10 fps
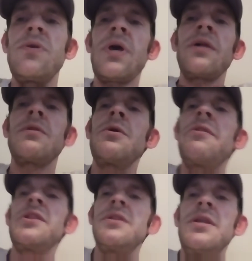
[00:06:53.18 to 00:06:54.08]
Guys, go to
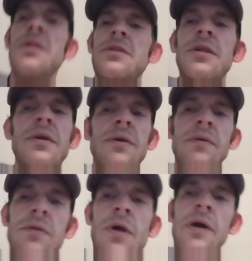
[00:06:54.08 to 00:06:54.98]
the
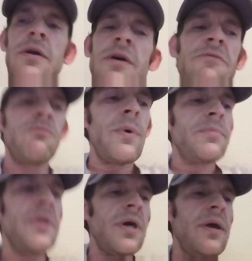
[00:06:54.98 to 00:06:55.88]
cdc.gov
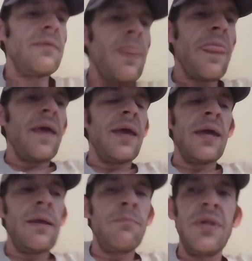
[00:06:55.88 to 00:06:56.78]
website
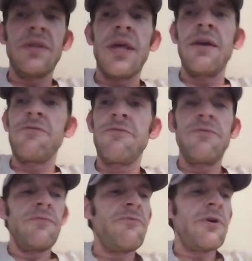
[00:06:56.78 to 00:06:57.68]
and be
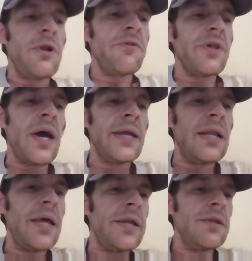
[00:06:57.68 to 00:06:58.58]
safe. Follow the
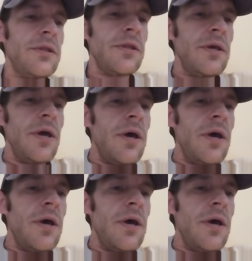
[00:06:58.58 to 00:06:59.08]
guidelines.